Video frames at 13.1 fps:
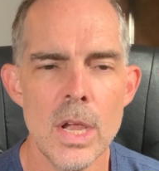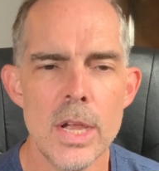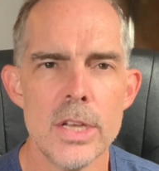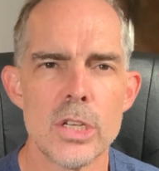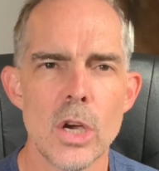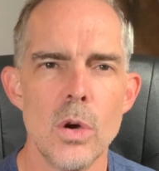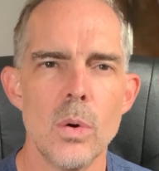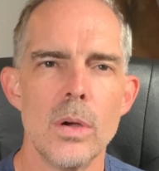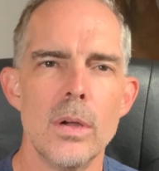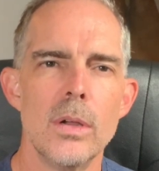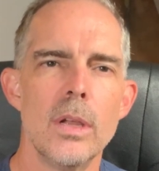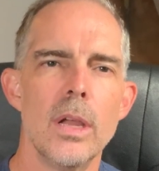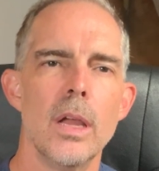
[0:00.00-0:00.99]
So,
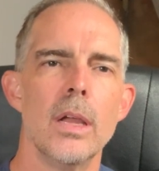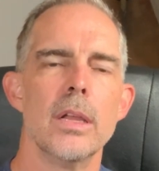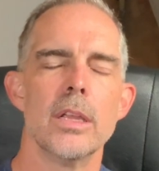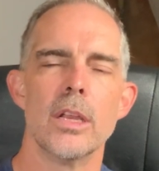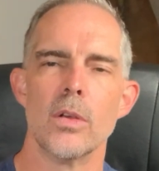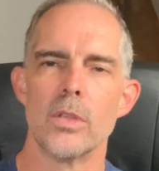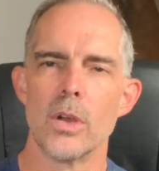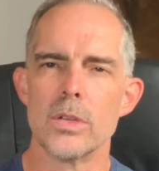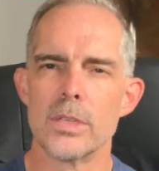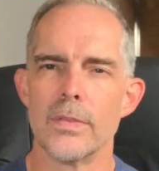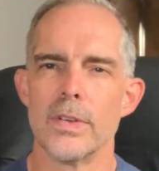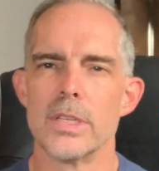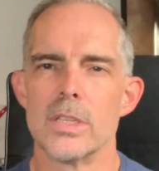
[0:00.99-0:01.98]
you know, those
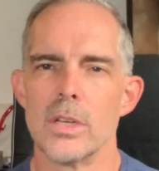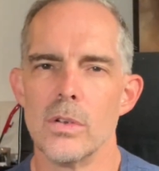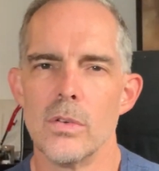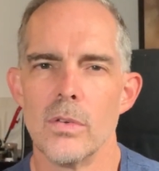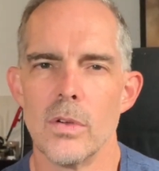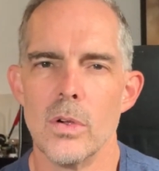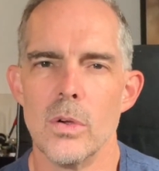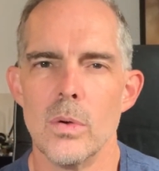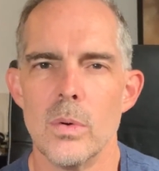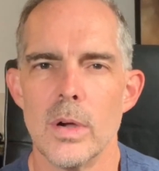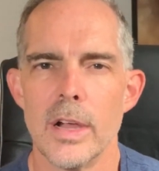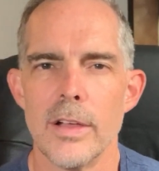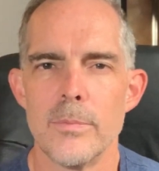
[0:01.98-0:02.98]
of us
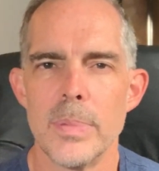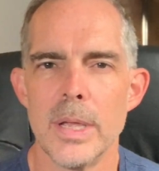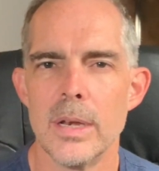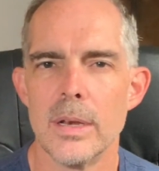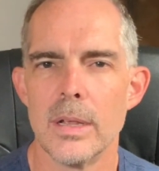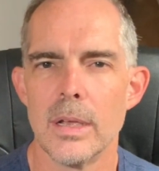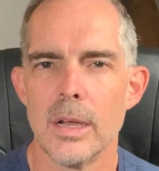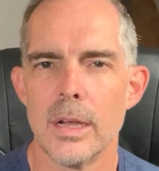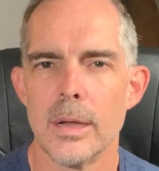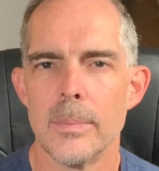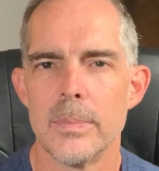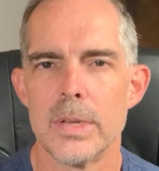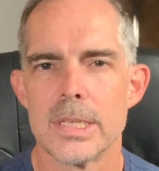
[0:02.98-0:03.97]
who have been
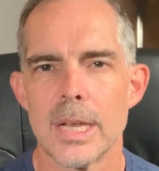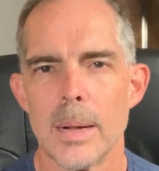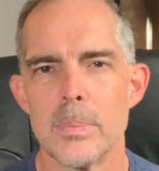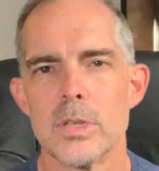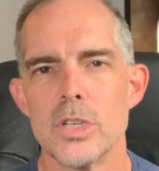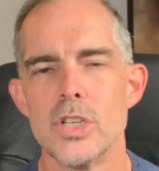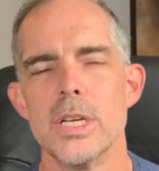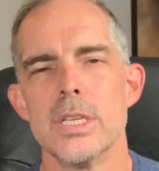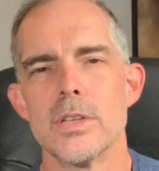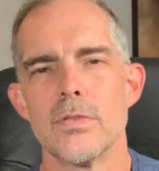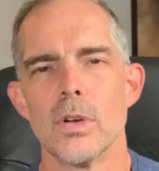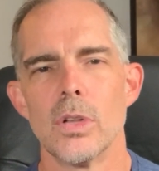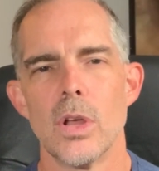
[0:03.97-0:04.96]
disciples of Jesus
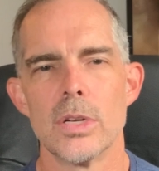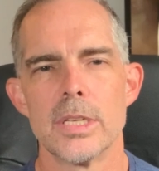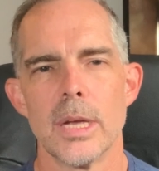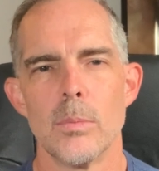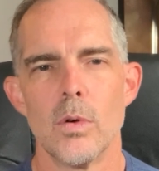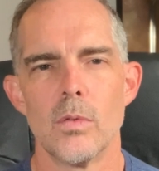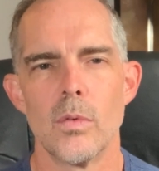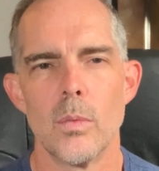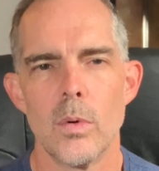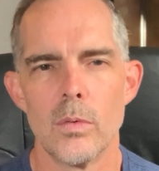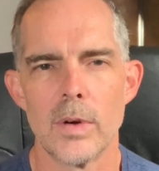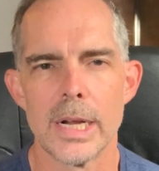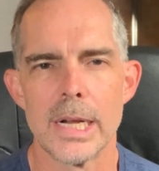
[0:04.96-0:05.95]
for a long time
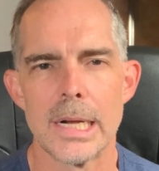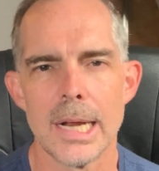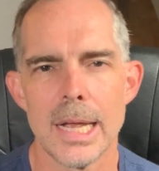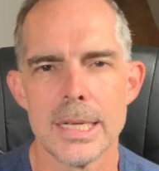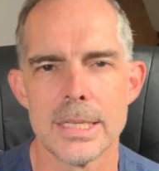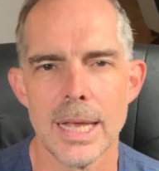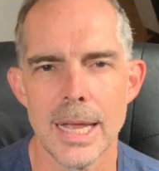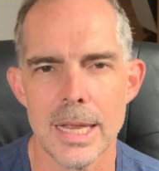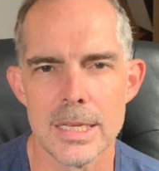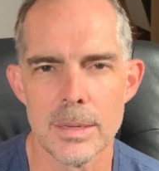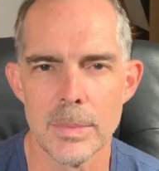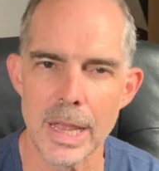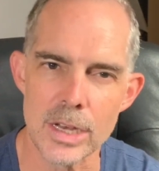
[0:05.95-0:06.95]
will recognize that
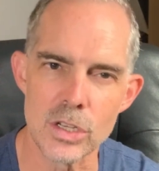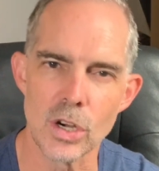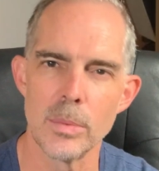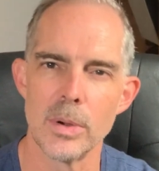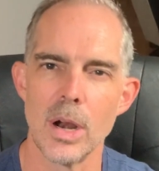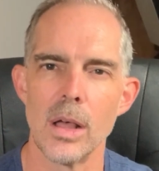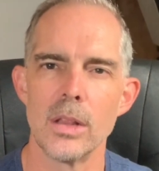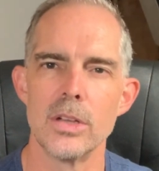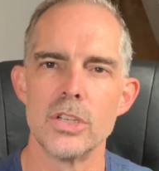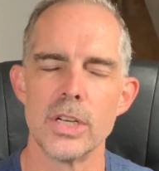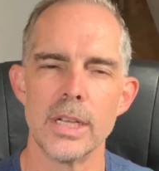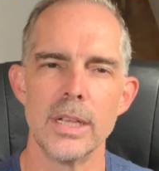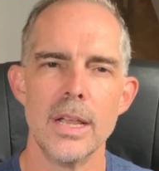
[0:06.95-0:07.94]
some of that
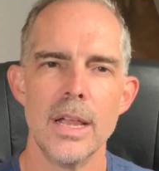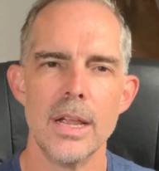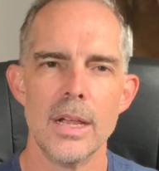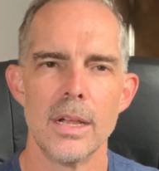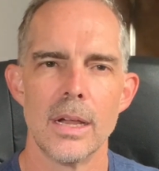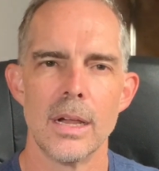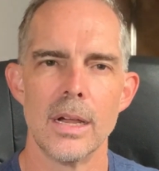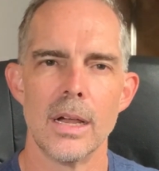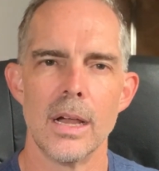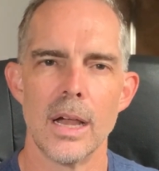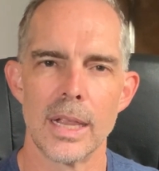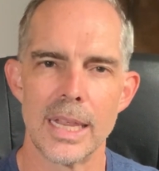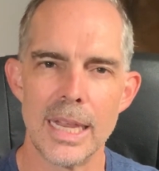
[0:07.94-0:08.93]
terminology,
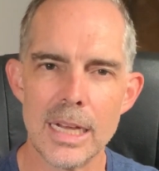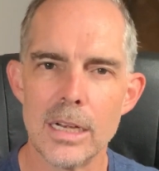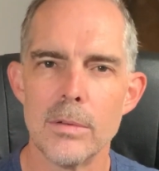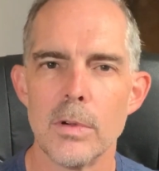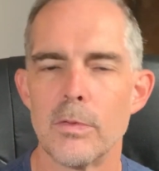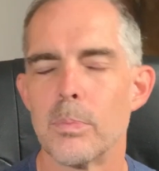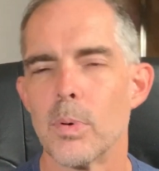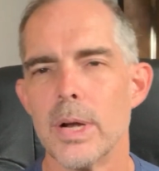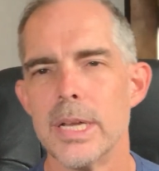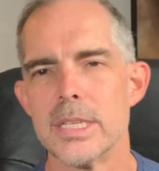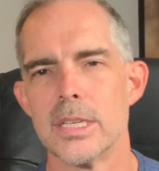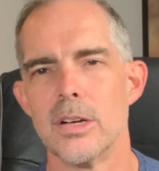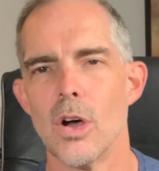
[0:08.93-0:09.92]
a kingdom of
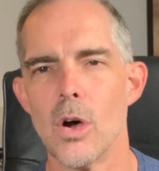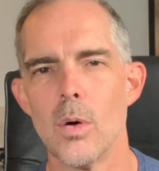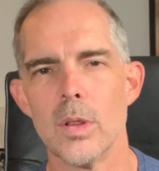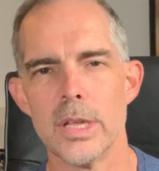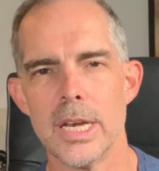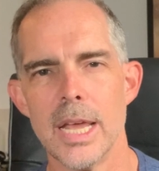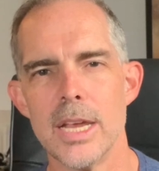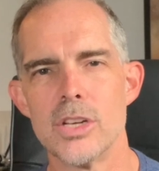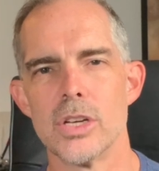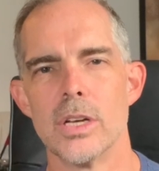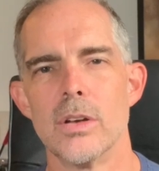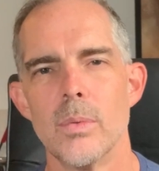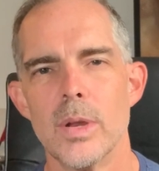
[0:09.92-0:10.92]
priests and a holy
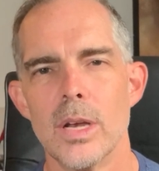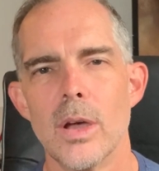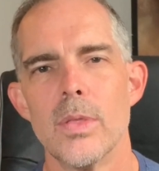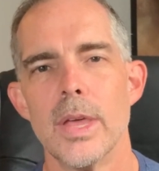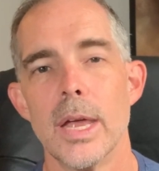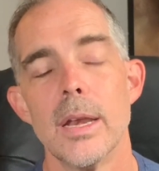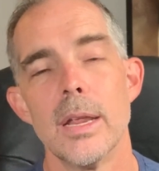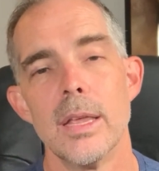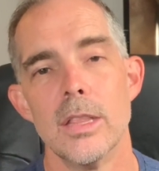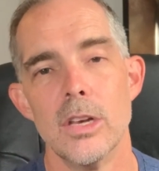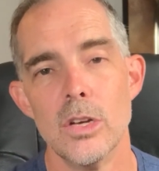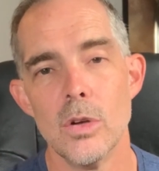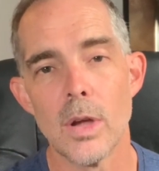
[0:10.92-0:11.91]
nation. We know that in
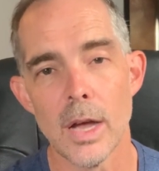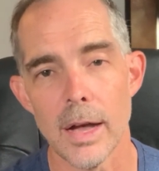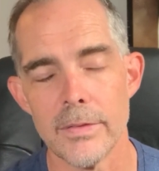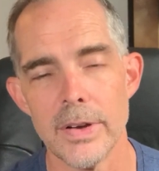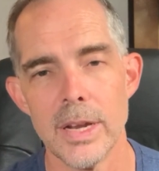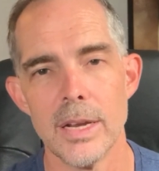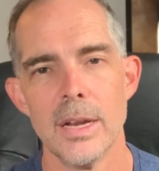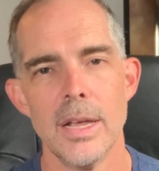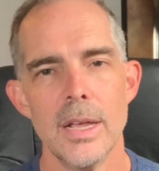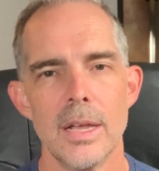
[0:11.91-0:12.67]
the new covenant,